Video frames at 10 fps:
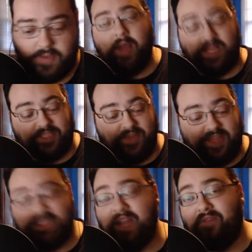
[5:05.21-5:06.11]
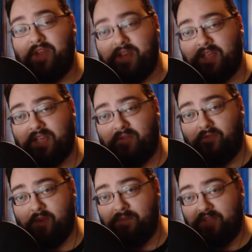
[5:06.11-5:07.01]
Okay, so this definitely does
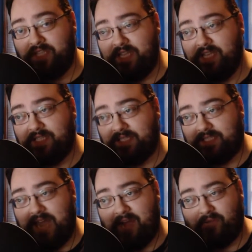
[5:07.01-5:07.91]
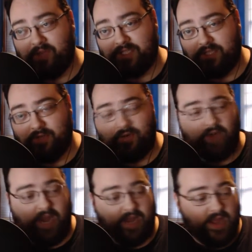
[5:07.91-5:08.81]
confirm that this is Saffron's Loot
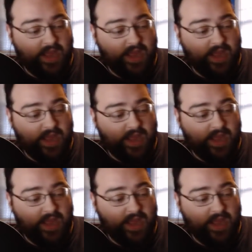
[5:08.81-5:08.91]
Crate.